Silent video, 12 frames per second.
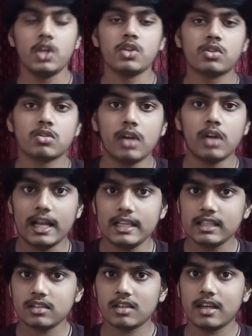So I'll
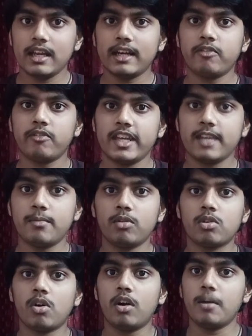just create a variable
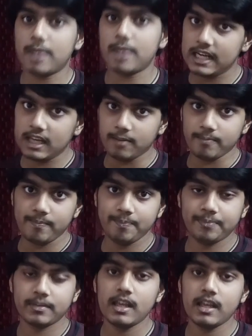called my name,
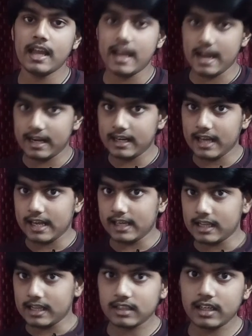and I'll
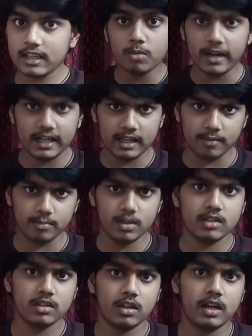assign to my name,
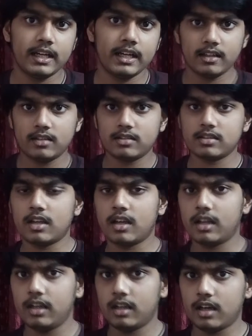that is
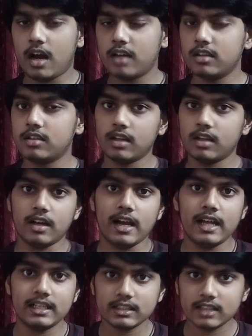in Aditya,
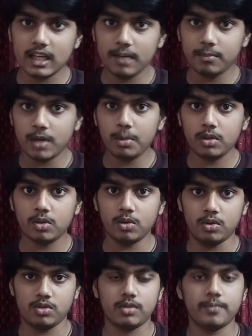I'll just keep double
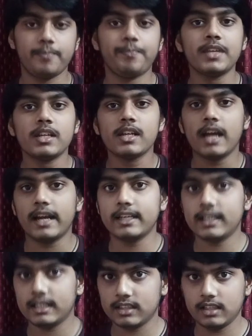quotes and
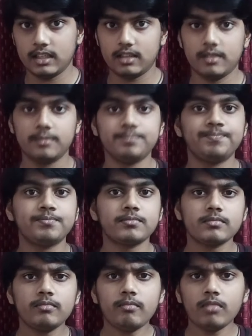I'll assign it.
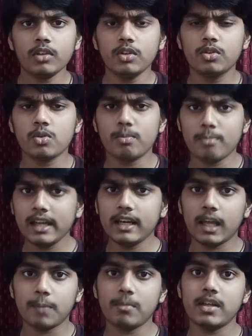So my
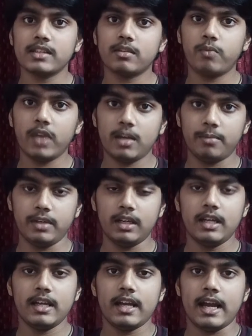name is a variable
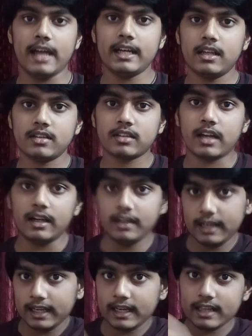and it is
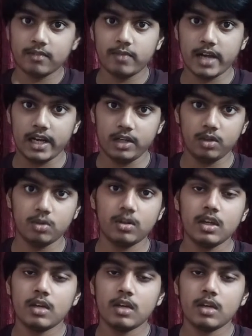containing the value